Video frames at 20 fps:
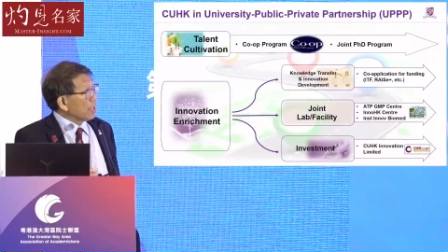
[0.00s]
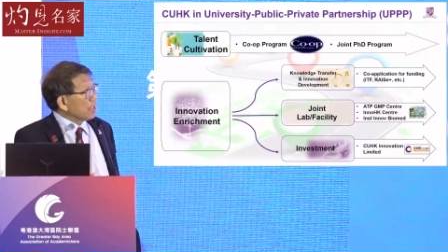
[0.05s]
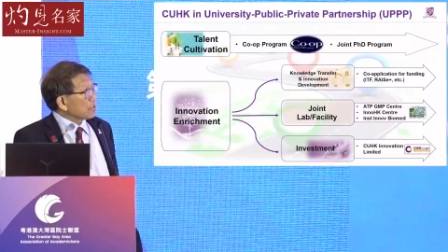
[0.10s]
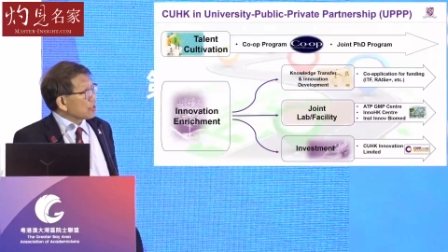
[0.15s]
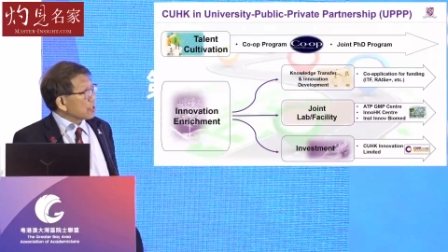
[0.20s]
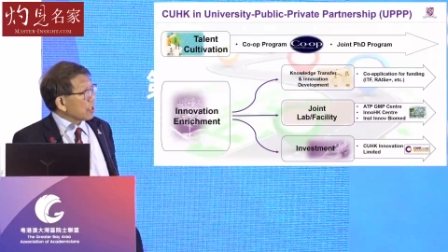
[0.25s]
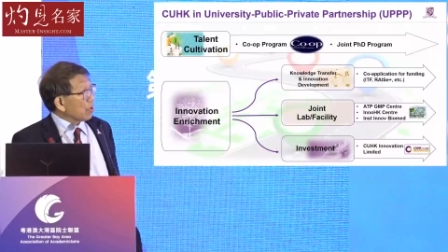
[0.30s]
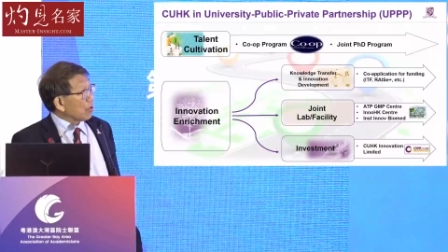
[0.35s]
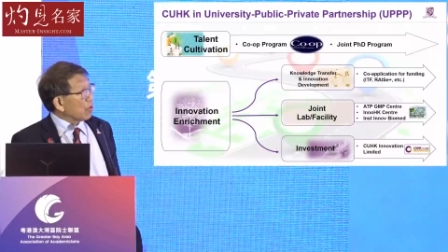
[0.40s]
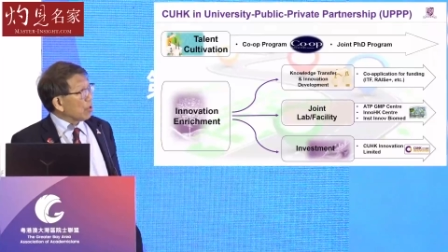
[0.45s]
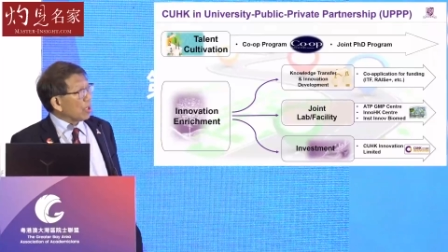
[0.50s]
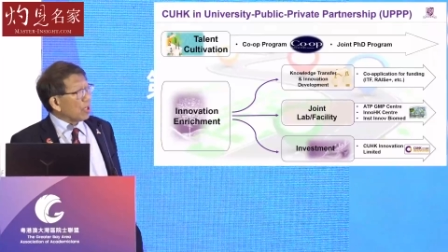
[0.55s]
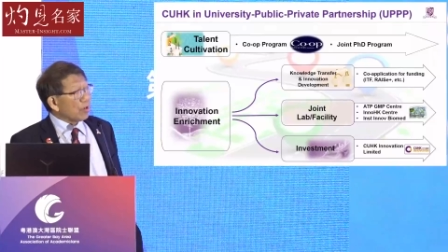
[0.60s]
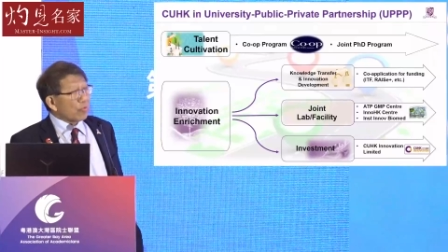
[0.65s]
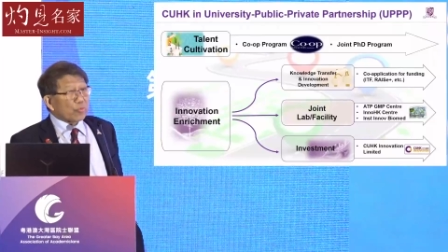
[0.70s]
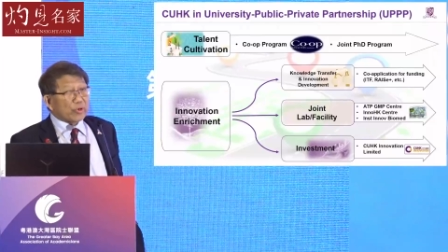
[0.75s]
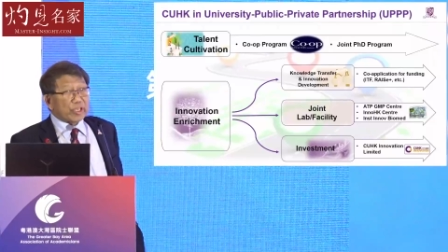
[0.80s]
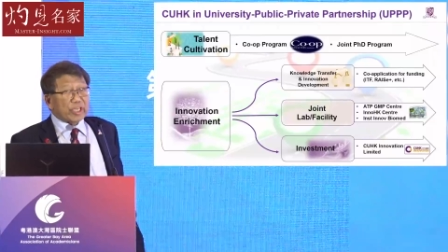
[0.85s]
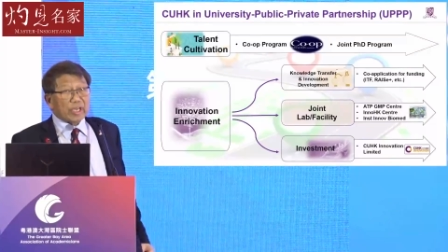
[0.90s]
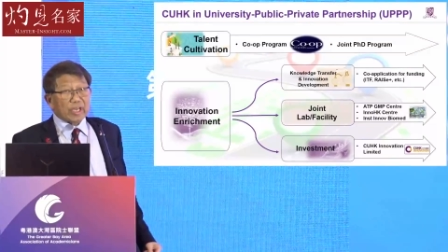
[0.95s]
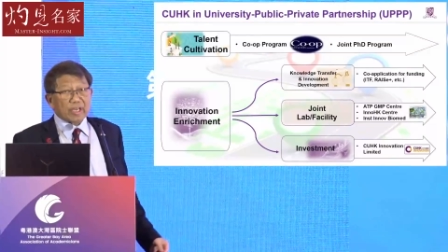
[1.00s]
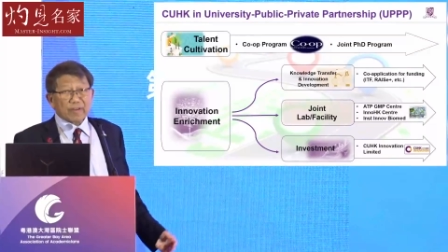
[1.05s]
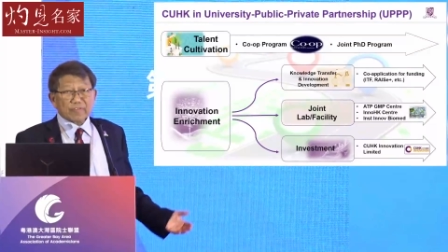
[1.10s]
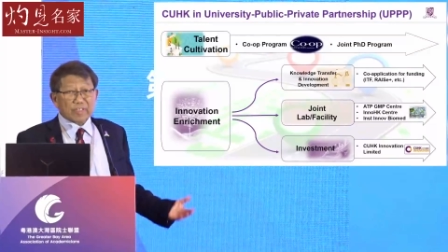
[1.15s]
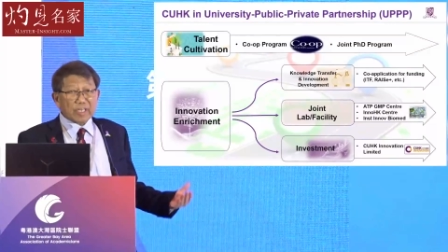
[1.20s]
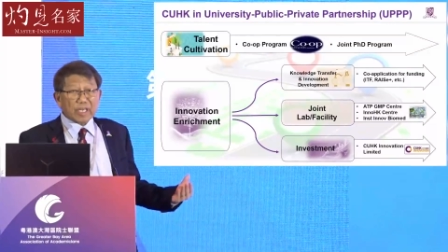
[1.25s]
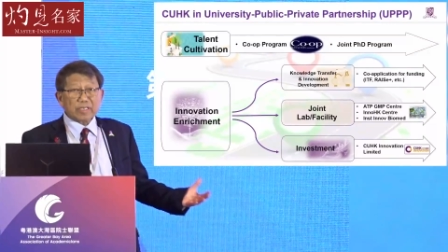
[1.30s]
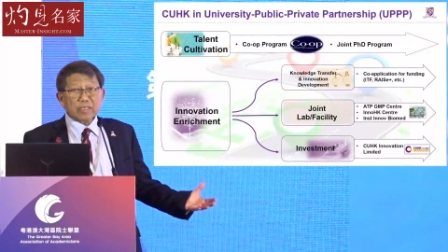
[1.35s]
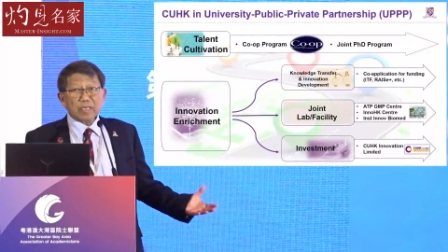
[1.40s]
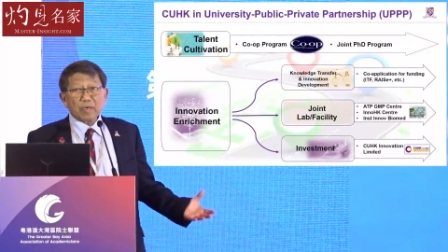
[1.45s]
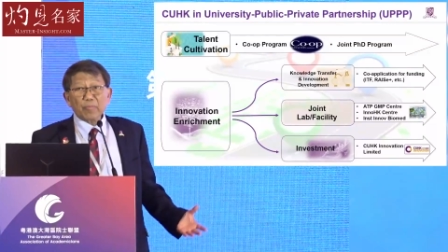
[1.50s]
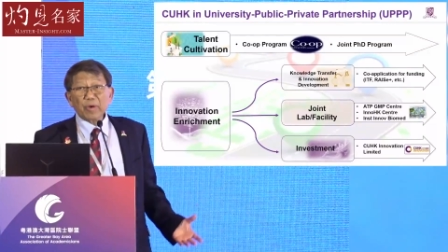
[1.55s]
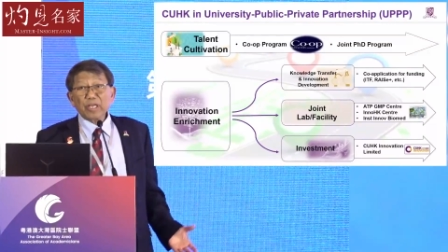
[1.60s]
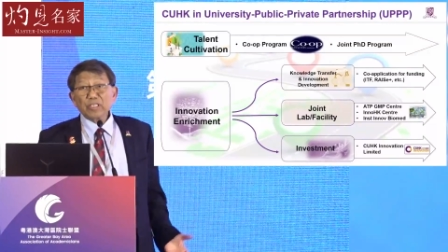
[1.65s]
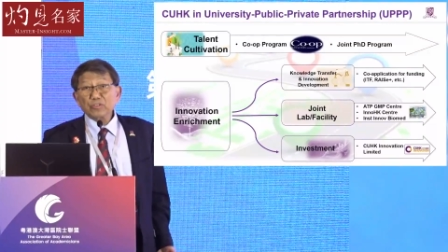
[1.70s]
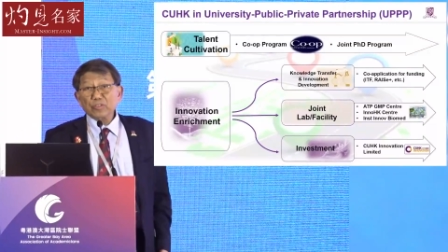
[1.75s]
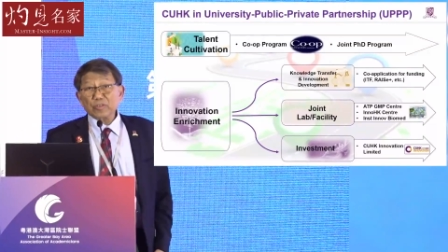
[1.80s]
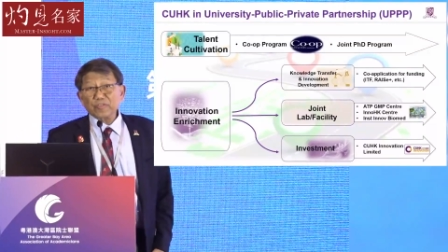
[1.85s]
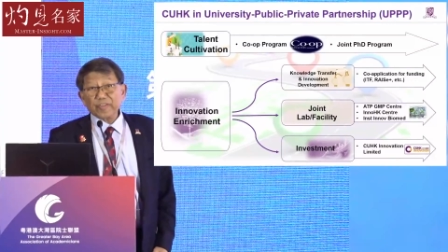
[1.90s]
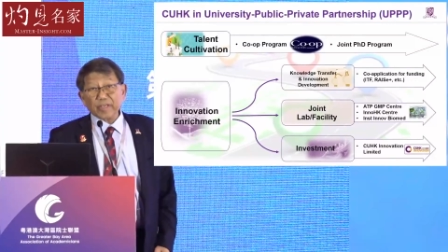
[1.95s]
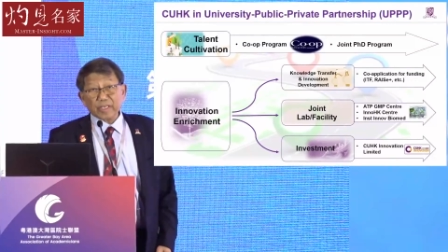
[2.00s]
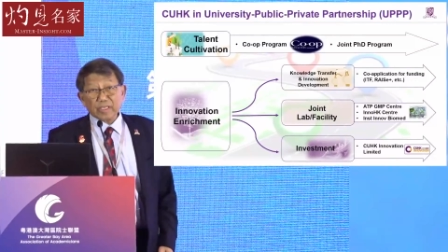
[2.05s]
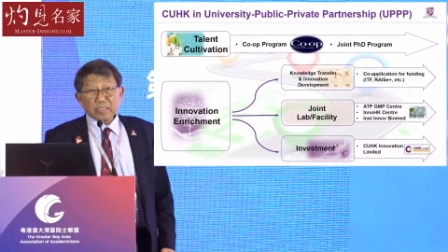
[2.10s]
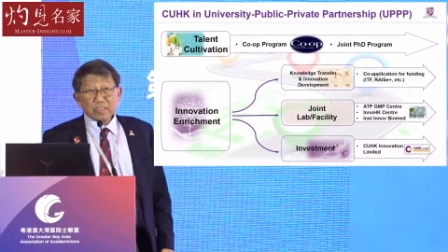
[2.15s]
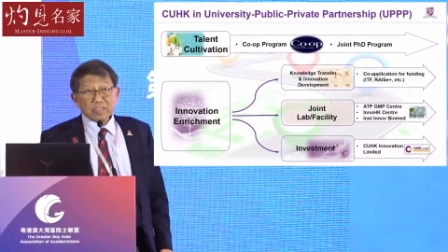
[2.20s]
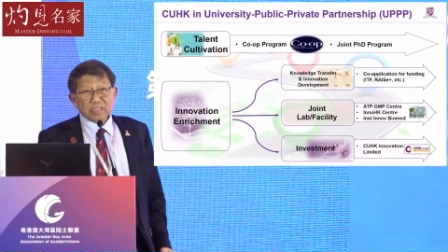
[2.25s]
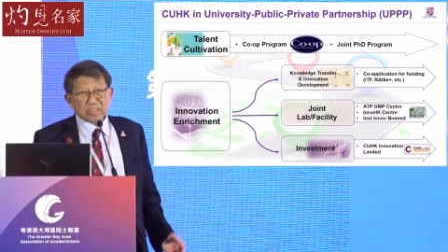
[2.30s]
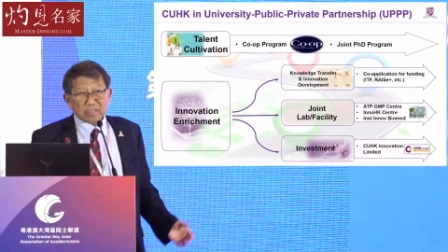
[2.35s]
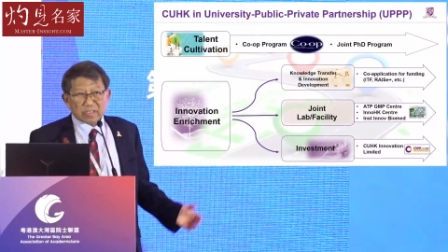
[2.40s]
So uh, we have done a bunch of things,